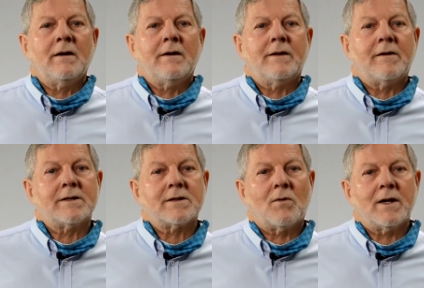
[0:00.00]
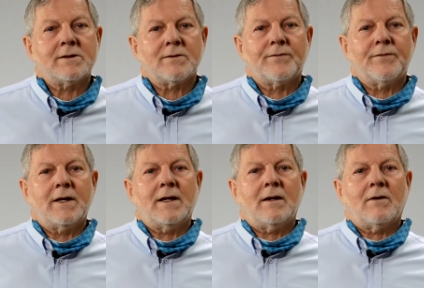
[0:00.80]
There is a once-off
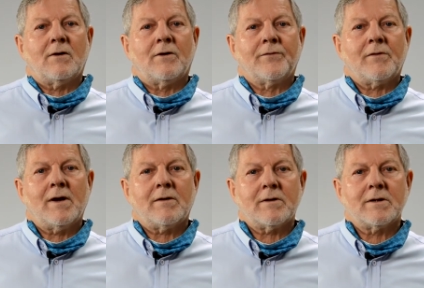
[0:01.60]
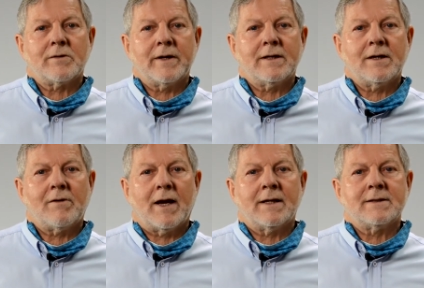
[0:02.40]
fee of 320
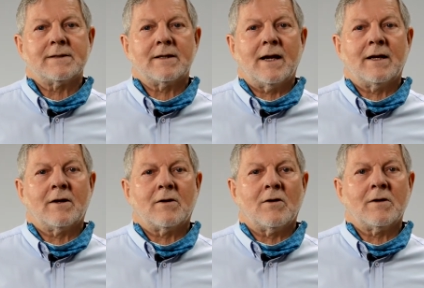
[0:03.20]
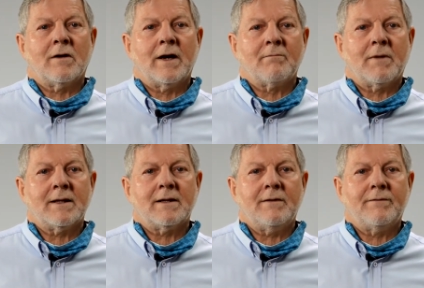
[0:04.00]
rands and an ongoing
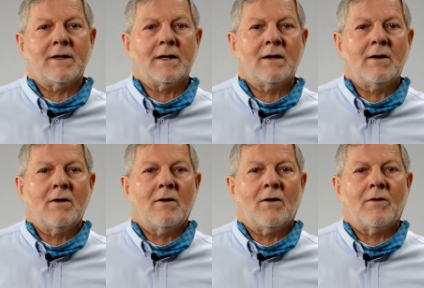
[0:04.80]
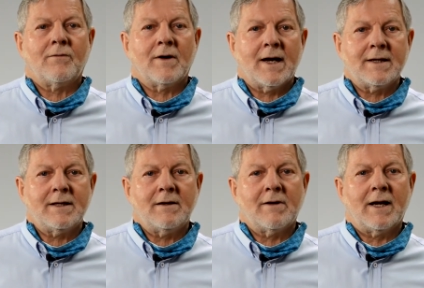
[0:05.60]
monthly fee of
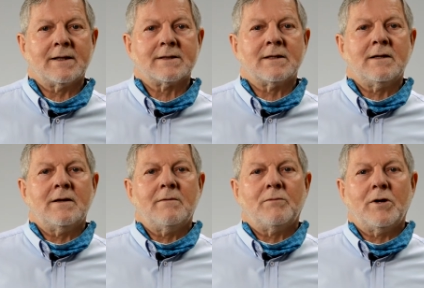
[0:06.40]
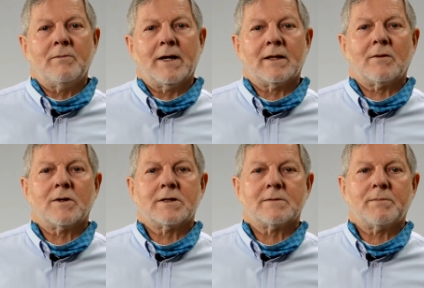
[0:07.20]
19 rands per month,
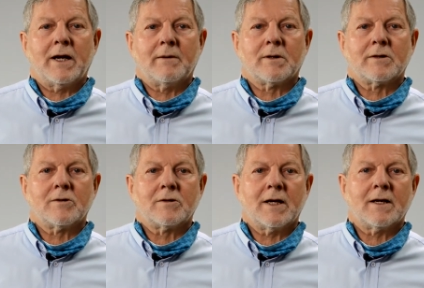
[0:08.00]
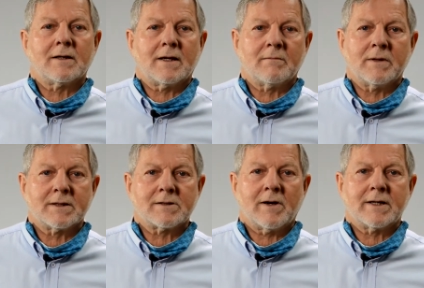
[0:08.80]
which is payable to Tenant
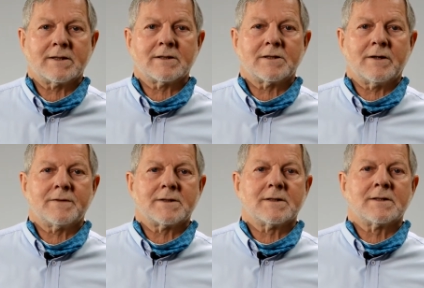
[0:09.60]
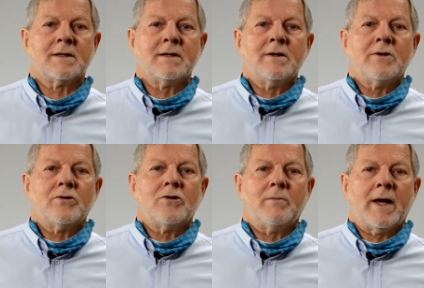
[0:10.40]
Administration Services
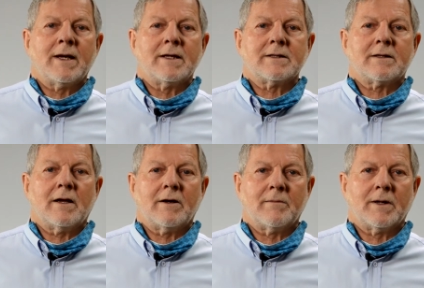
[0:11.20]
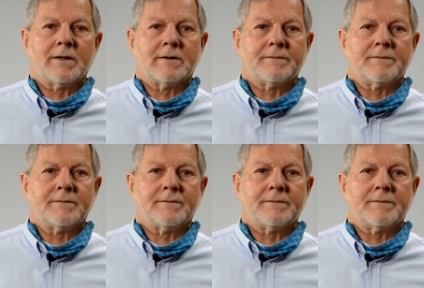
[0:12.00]
to manage the home loan.